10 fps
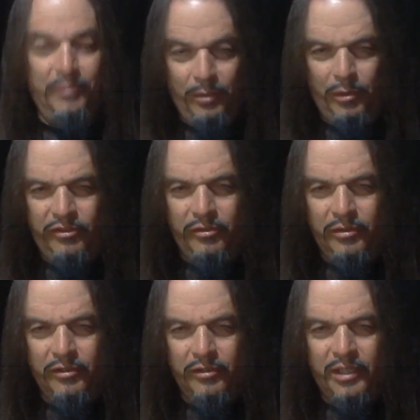It was two
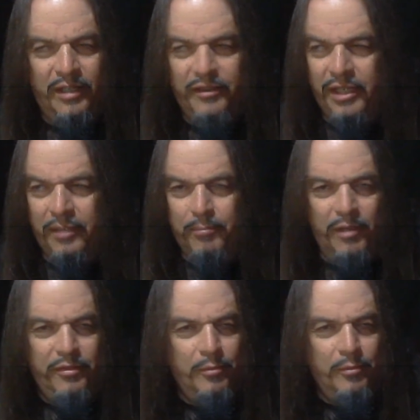girls, right? And I think
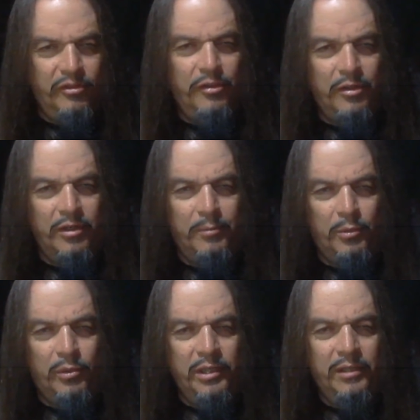there was a third, a
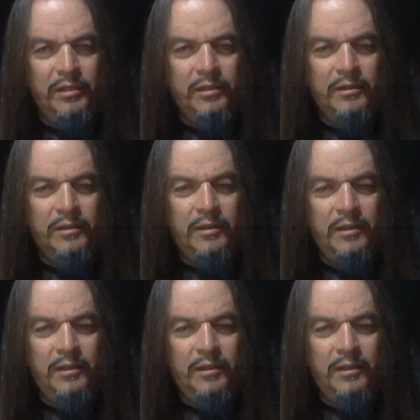boy. Yeah,